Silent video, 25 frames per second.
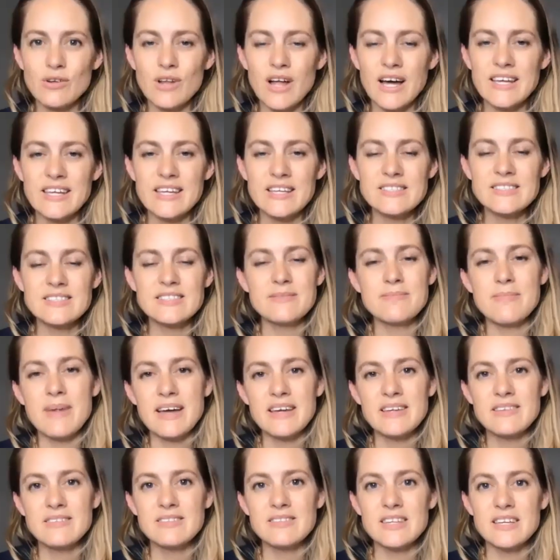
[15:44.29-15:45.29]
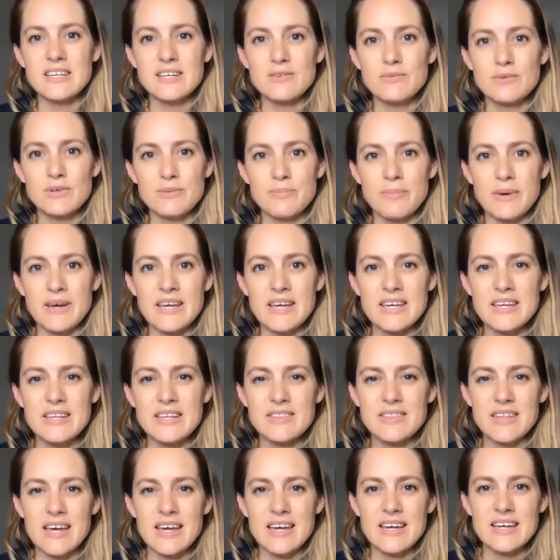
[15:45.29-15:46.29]
I guess the main thing would be
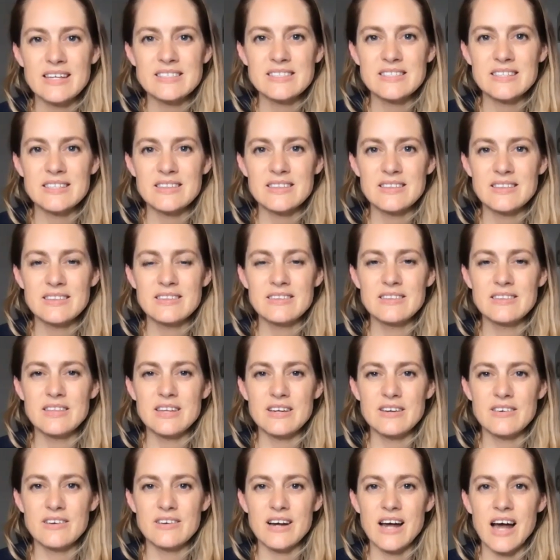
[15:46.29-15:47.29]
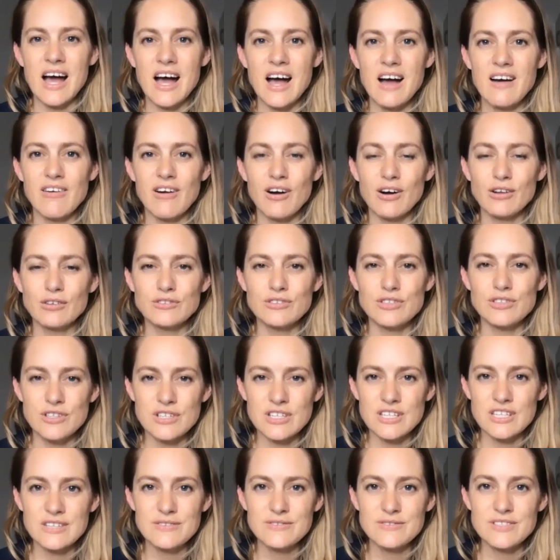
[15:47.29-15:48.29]
that there are
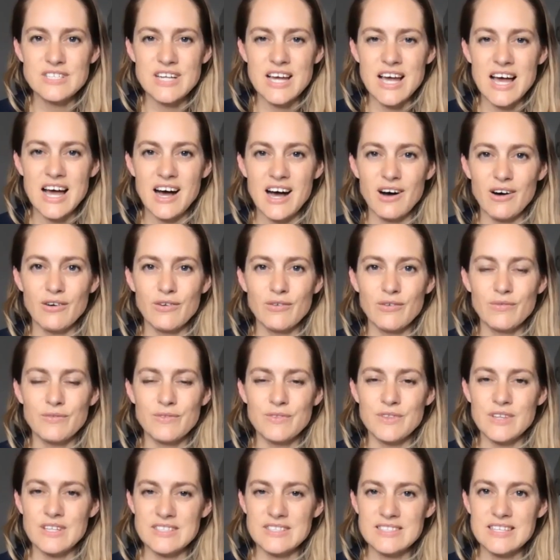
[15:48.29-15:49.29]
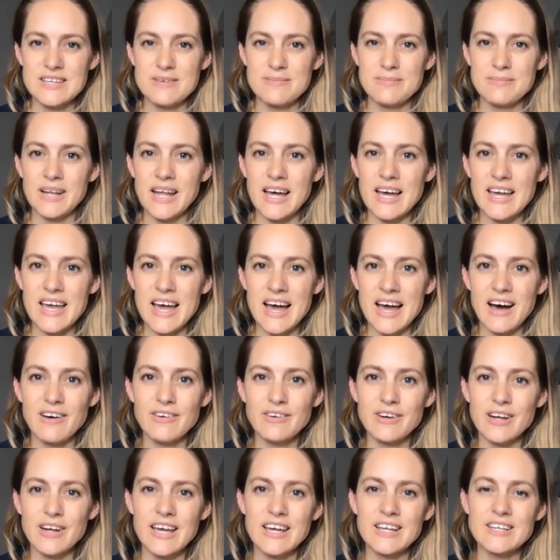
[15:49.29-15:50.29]
alternatives to how this can play
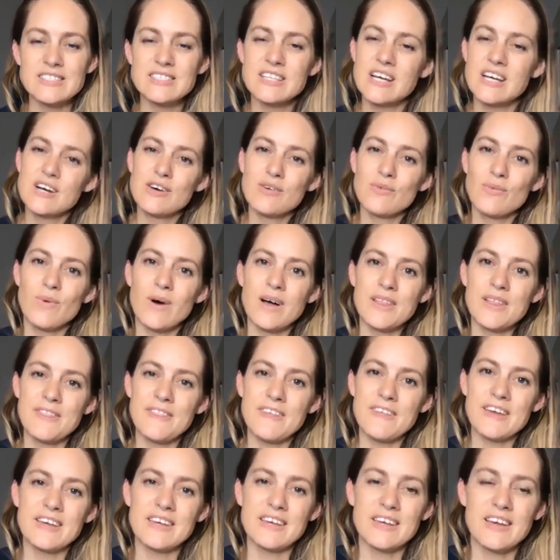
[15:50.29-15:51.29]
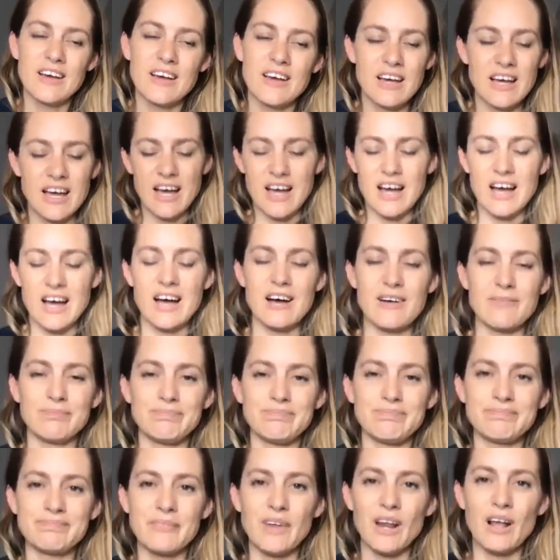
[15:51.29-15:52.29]
out. And one thing, I
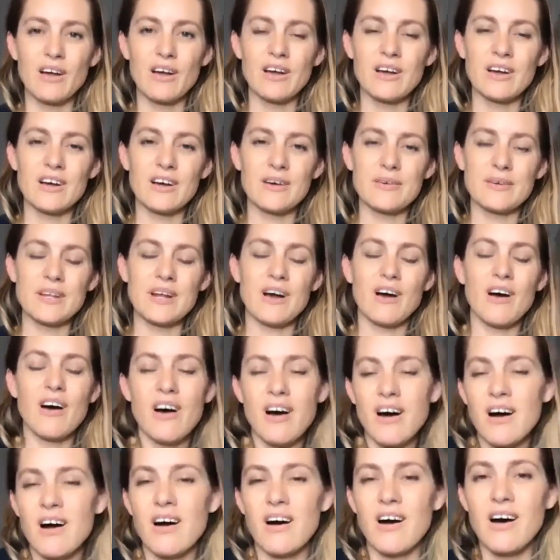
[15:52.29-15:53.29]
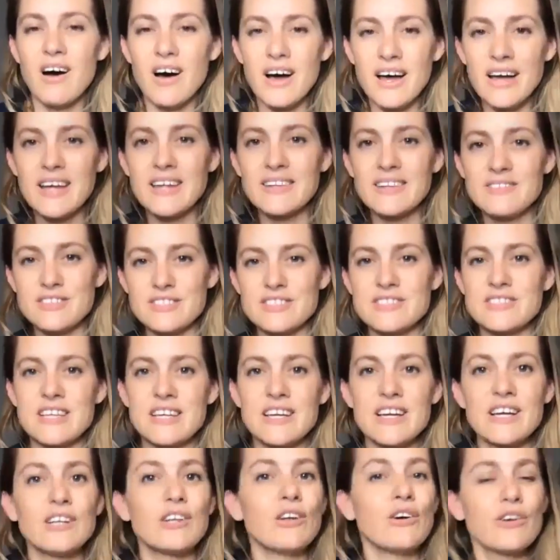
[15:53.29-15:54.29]
mean, I just think
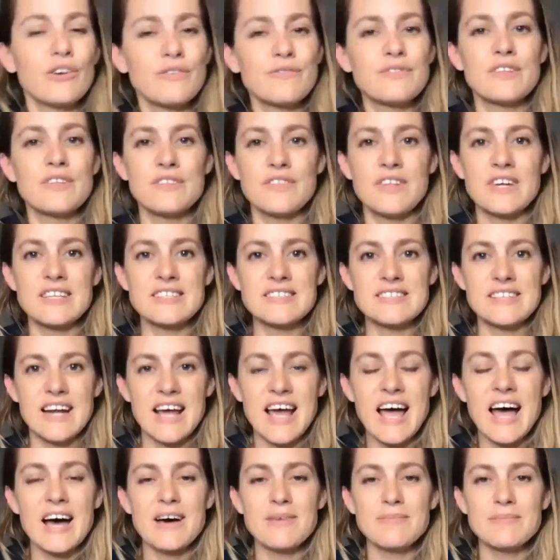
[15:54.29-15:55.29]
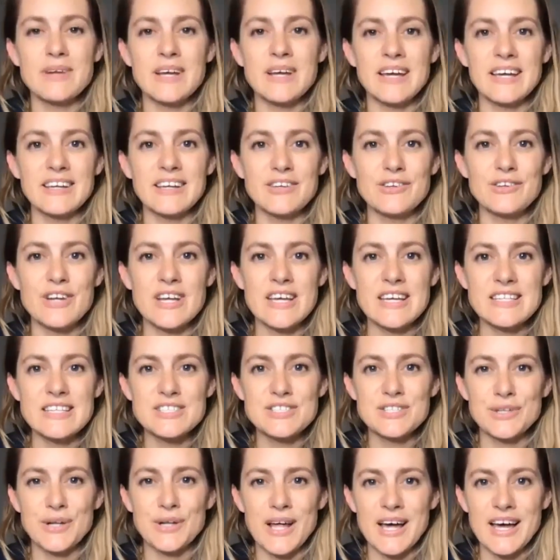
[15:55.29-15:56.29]
a lot of the things that are happening, you need
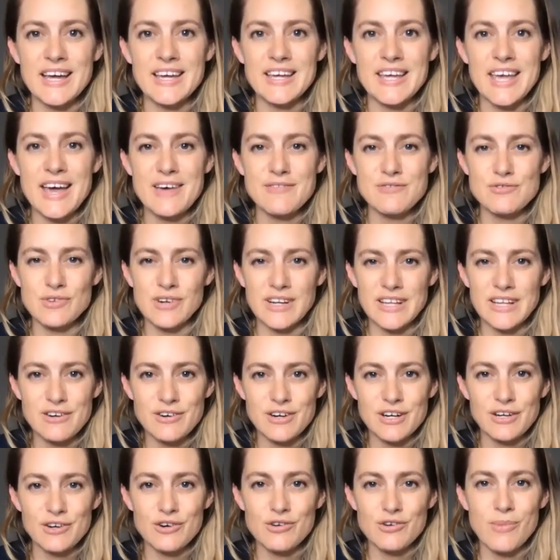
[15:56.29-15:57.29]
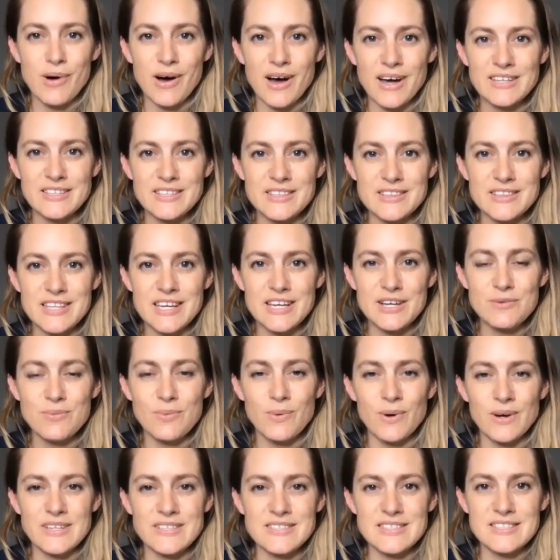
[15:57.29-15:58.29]
to like have a really critical mind and think,
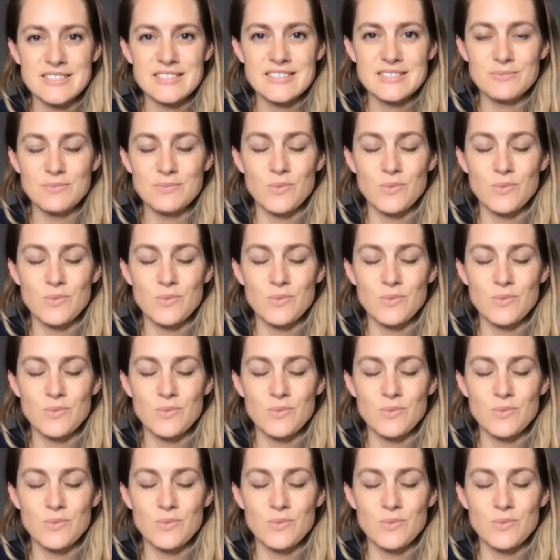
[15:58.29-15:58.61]
what is this?